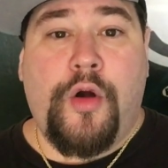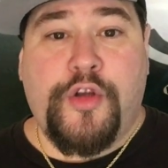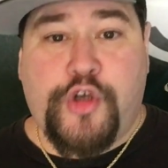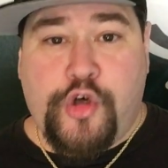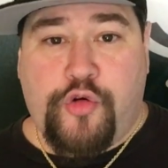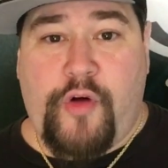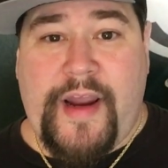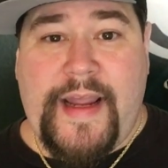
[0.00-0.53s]

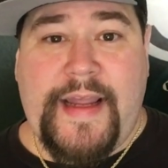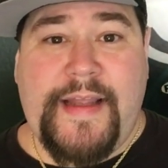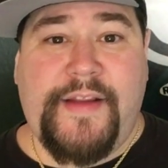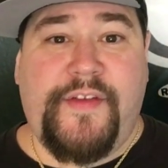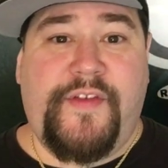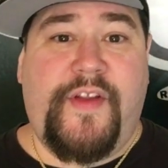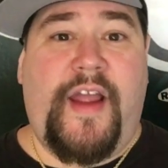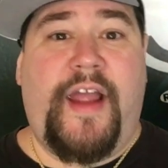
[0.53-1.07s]

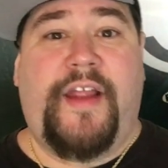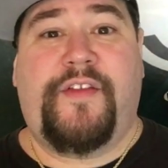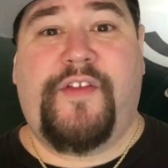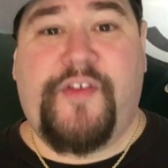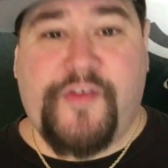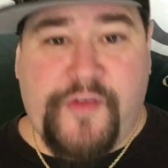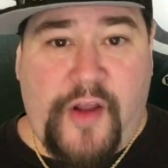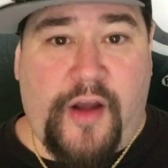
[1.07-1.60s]
trades and
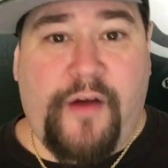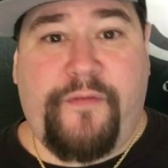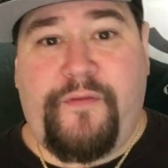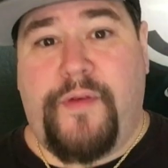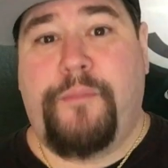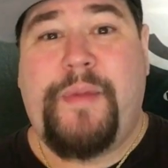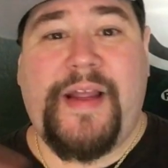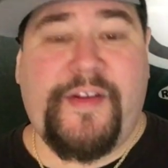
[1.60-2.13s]
stuff,
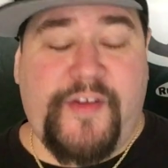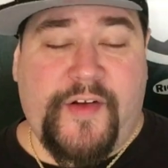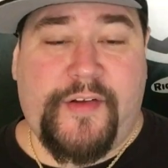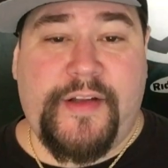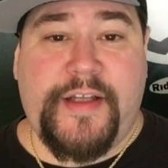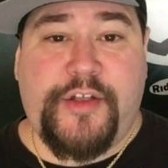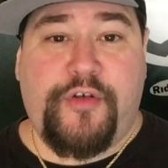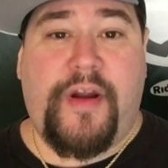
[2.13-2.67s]
and
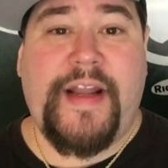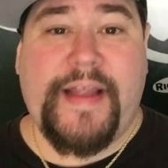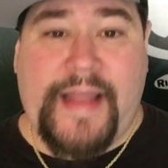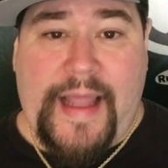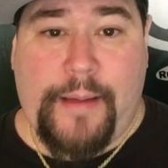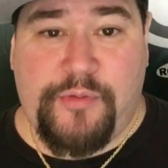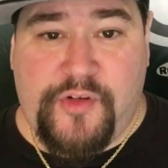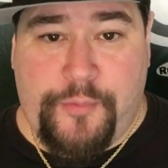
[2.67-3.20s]
basically training
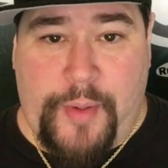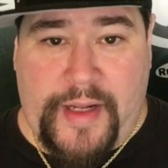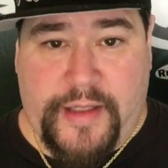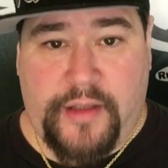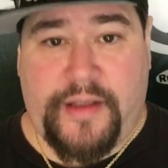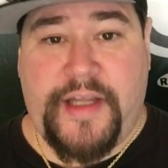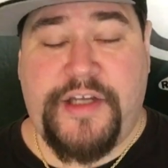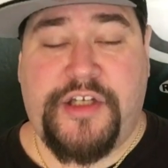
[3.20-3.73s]
camp
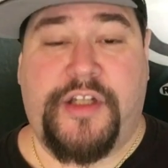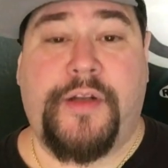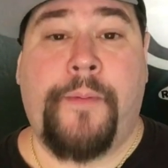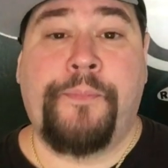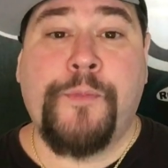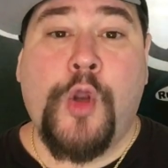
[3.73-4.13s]
speculation.